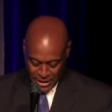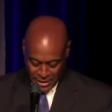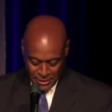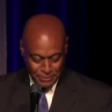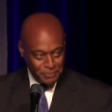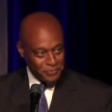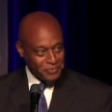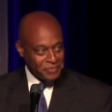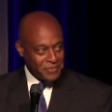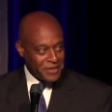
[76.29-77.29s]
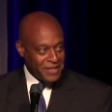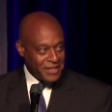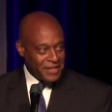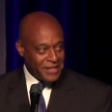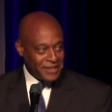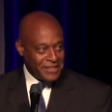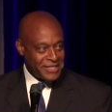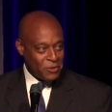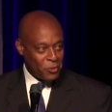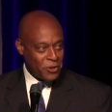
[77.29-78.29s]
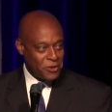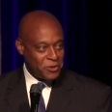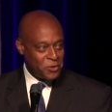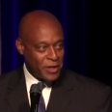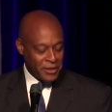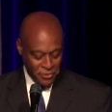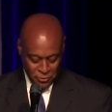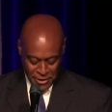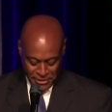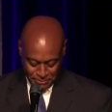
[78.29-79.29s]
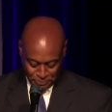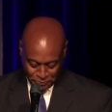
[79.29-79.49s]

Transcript: Uh, at least I work on two out of three.